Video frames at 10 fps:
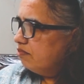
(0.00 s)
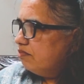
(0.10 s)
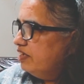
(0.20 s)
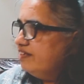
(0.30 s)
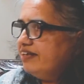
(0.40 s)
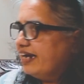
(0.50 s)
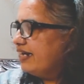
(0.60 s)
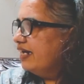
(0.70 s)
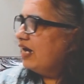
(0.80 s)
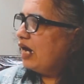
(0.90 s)
He's
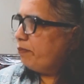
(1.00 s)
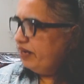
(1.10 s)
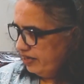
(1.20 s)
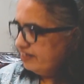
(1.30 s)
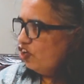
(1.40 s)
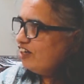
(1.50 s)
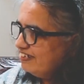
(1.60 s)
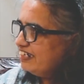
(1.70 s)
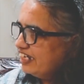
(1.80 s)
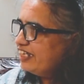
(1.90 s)
directing a carpentry. He's not
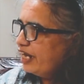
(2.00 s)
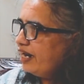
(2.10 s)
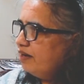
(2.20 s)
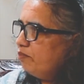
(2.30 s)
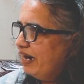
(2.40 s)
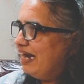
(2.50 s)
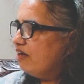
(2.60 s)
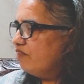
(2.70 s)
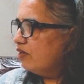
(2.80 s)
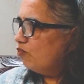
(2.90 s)
sitting there and
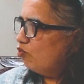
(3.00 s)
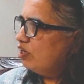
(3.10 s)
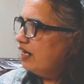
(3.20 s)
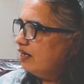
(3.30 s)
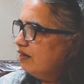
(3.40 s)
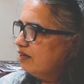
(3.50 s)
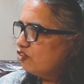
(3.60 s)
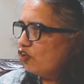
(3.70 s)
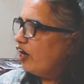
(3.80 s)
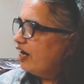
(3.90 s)
meddling with the wood and the
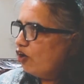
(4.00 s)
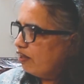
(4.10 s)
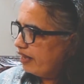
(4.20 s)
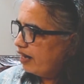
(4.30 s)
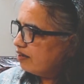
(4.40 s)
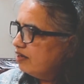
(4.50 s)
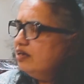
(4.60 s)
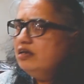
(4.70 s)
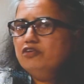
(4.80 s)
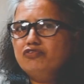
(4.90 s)
saw and all that.
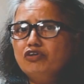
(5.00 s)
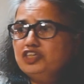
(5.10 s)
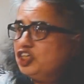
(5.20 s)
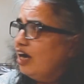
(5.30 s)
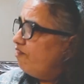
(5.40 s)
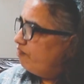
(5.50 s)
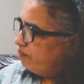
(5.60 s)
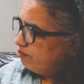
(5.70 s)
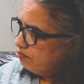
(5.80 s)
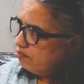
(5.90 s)
So chef,
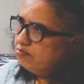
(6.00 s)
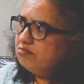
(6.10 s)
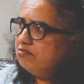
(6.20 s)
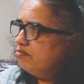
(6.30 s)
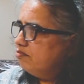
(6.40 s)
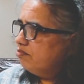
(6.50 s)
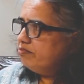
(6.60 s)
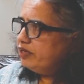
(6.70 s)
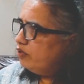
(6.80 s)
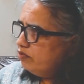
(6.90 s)

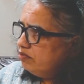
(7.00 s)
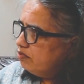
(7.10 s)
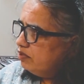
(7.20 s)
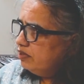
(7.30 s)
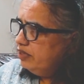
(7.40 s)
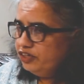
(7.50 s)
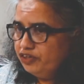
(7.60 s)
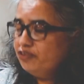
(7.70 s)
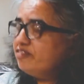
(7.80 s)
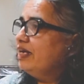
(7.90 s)

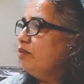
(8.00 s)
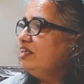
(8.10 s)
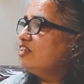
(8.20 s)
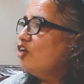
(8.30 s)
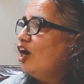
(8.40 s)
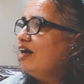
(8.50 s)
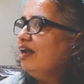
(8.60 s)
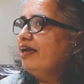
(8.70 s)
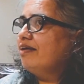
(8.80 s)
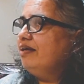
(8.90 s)
introduce them. It's not
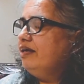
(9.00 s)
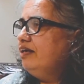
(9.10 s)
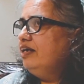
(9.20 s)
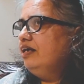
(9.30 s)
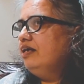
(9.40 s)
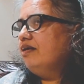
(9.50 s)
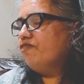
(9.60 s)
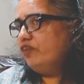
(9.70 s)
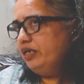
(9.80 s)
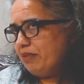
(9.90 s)
like
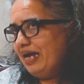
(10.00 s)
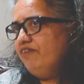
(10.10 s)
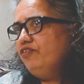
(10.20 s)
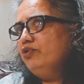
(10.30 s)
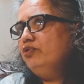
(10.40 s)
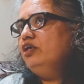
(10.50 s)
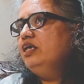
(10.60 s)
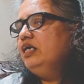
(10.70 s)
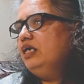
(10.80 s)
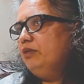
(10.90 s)
it. In my view,
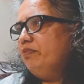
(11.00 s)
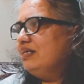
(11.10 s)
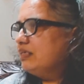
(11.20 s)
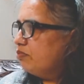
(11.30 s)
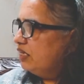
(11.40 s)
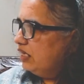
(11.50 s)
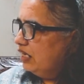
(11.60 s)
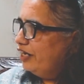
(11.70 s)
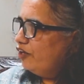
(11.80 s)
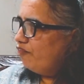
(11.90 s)
it brings up the
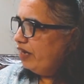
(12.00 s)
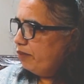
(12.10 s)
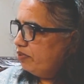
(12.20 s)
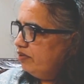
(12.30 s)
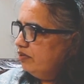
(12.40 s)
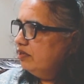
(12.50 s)
dignity of labor.